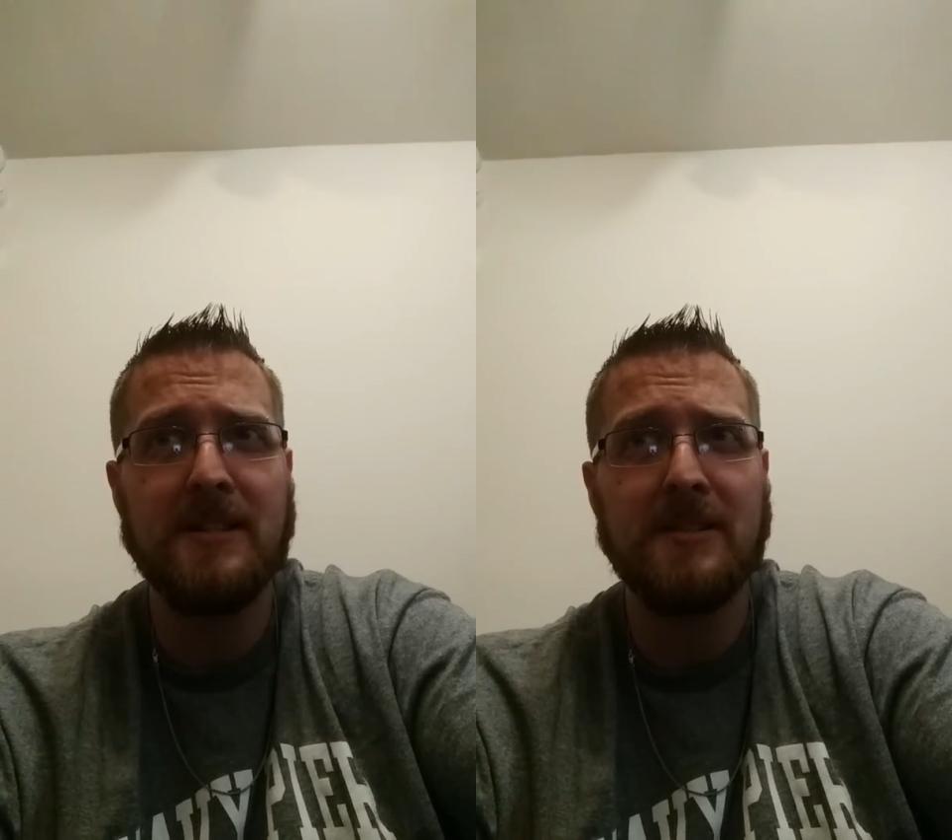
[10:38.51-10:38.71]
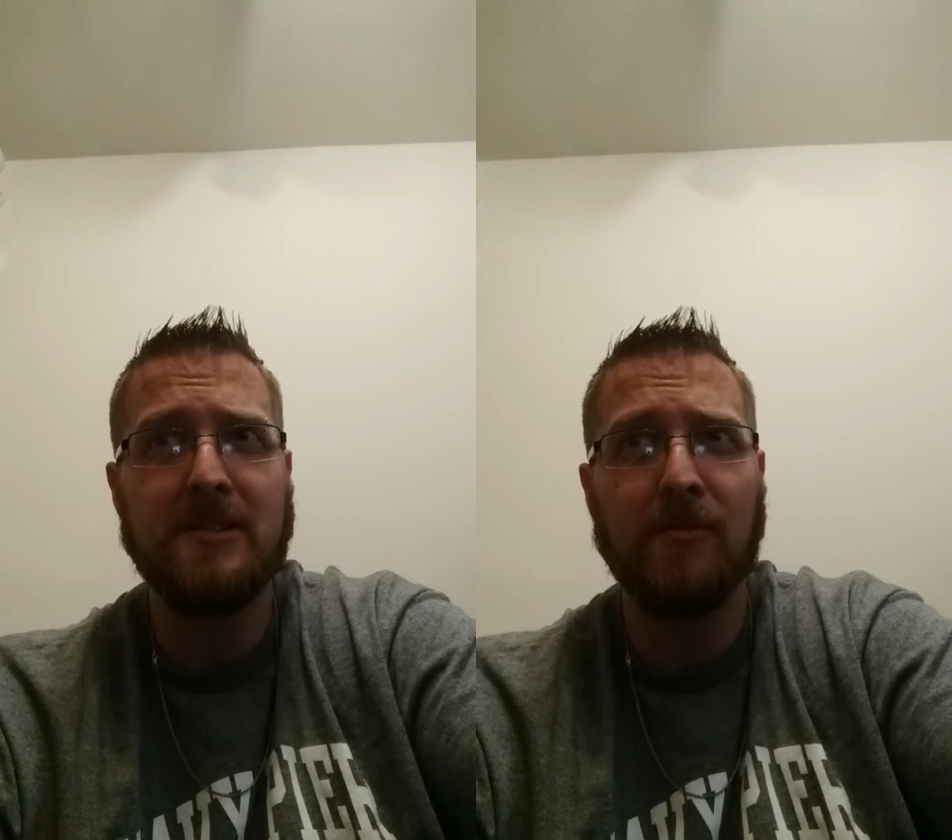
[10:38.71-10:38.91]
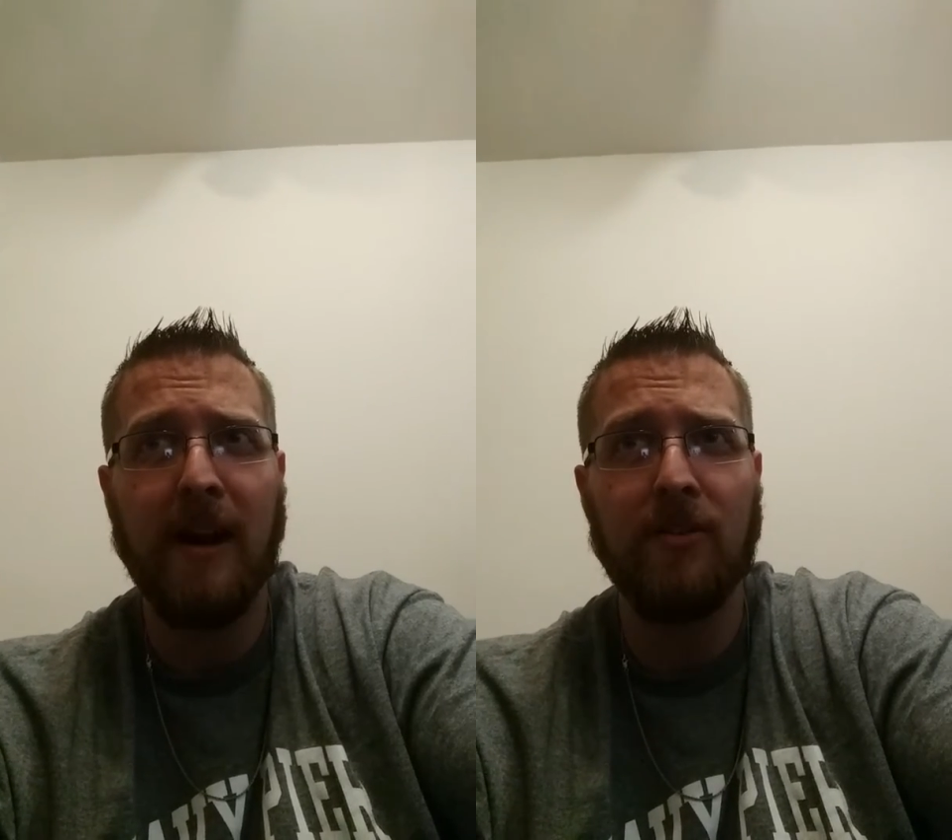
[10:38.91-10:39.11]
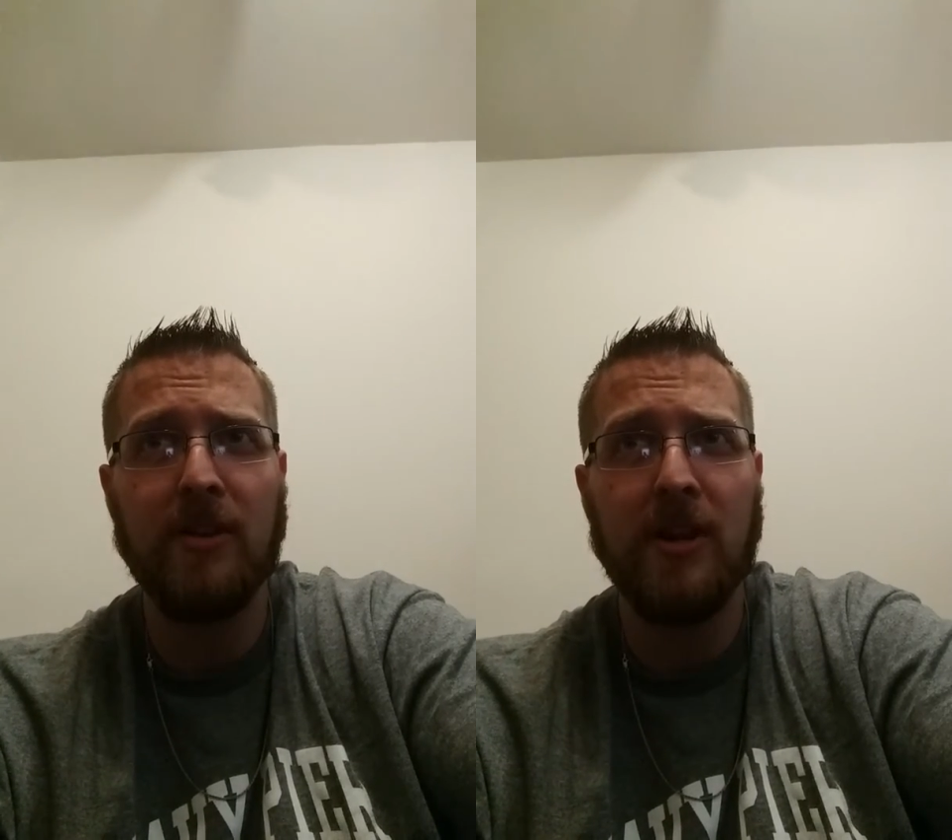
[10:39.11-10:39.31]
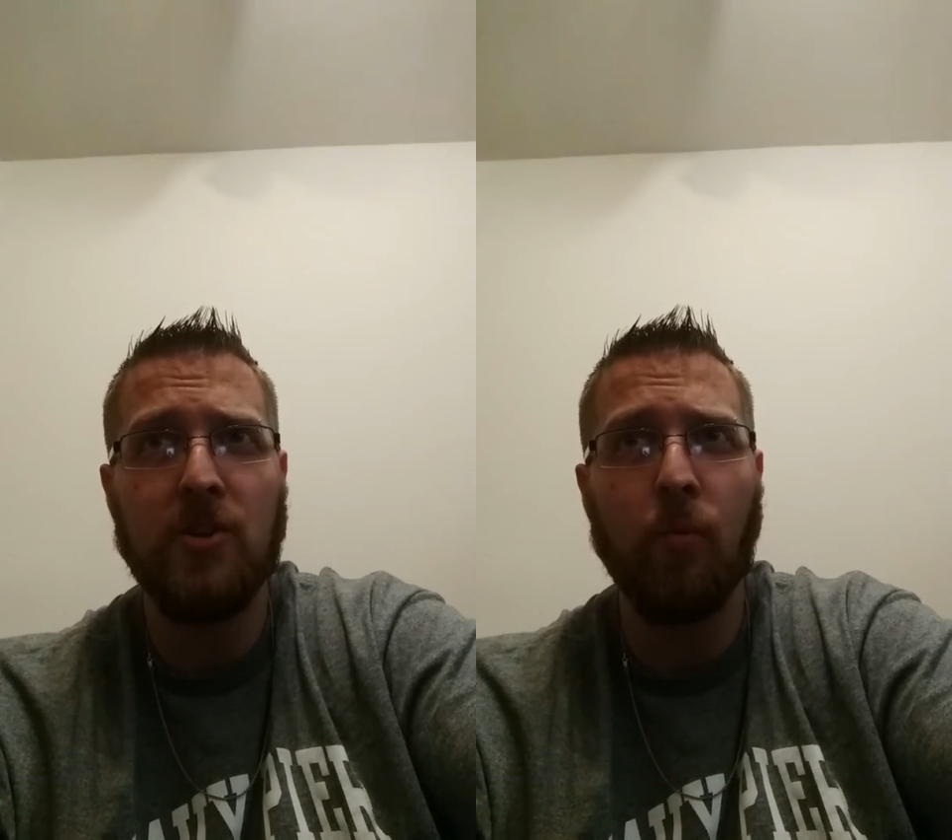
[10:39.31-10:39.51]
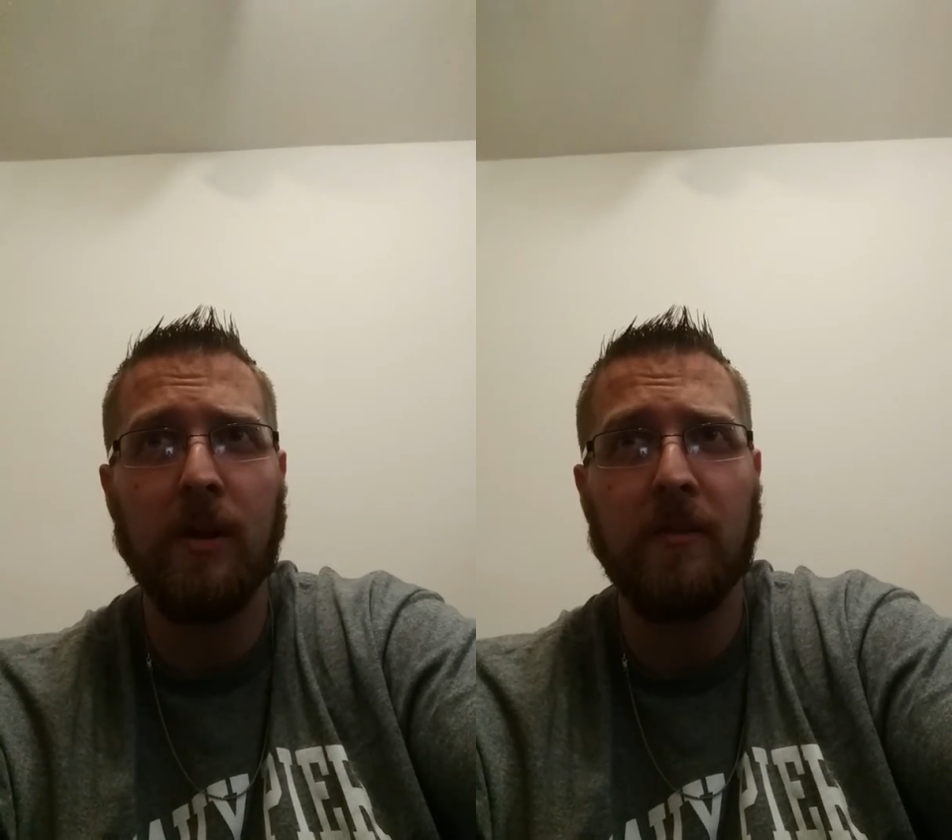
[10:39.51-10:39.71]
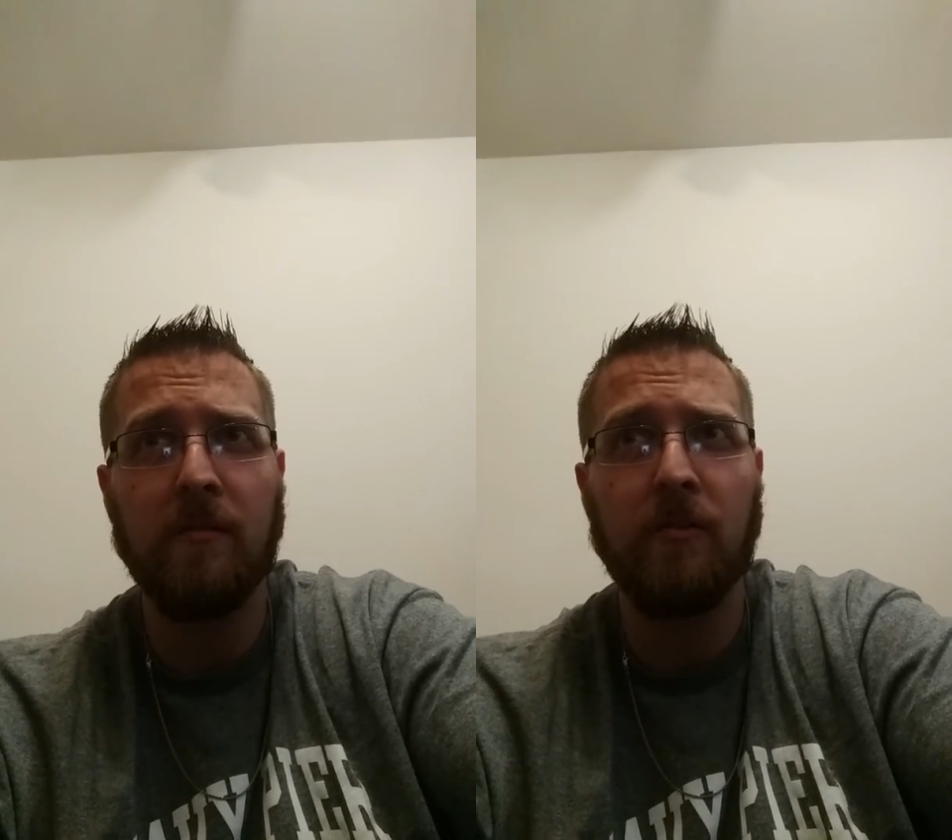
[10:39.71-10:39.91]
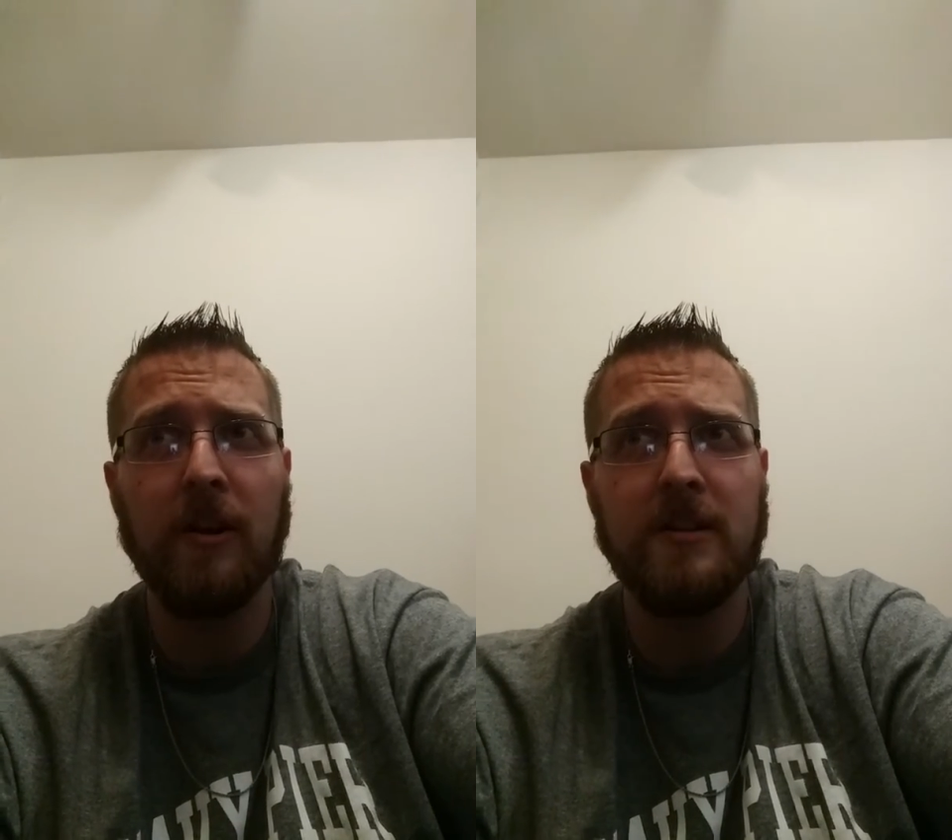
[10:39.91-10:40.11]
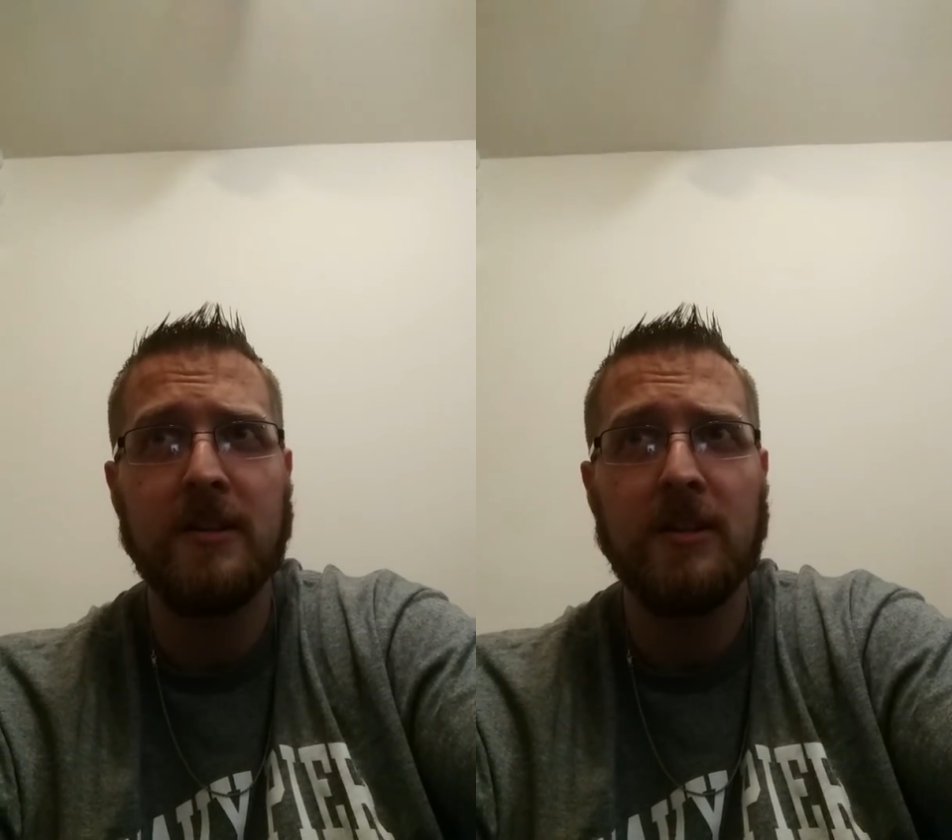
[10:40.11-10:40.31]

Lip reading: is around a 20-foot